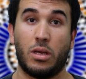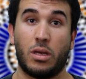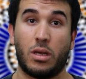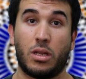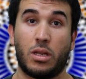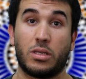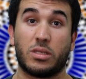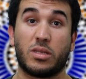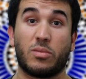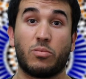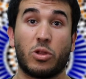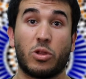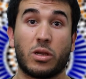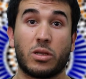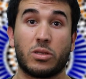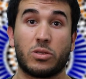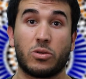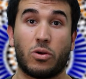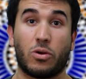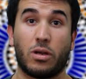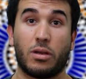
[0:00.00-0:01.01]
It is
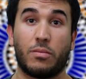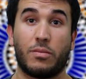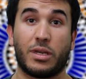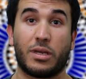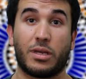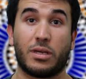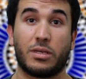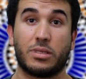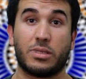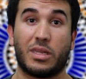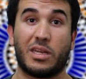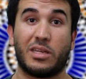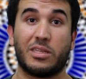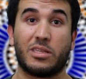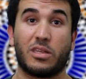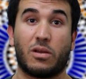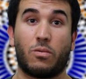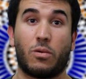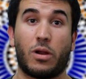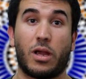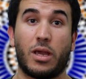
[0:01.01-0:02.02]
obligatory because it is a
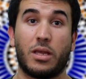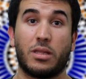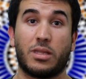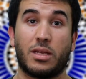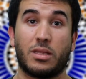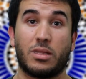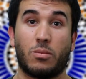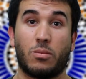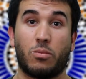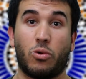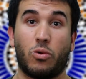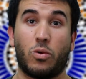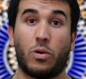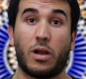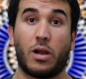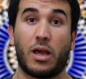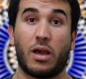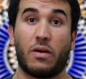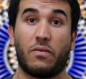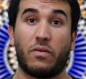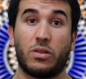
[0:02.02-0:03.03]
right that the poor
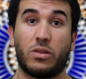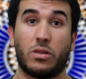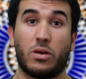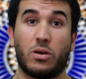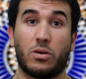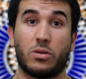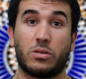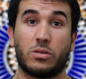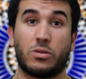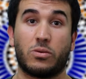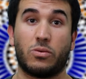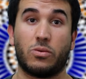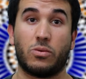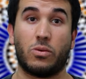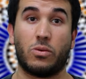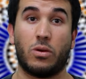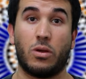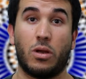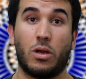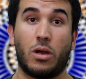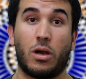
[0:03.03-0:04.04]
have on those who
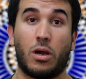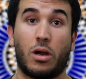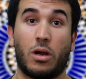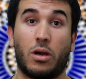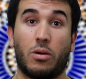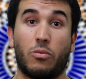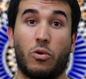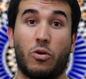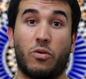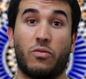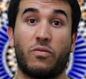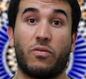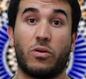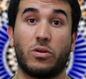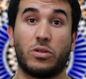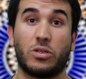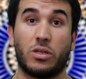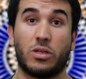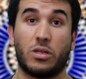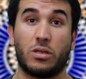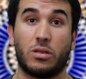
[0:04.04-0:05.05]
are more
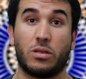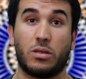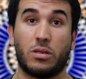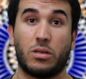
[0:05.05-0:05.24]
fortunate.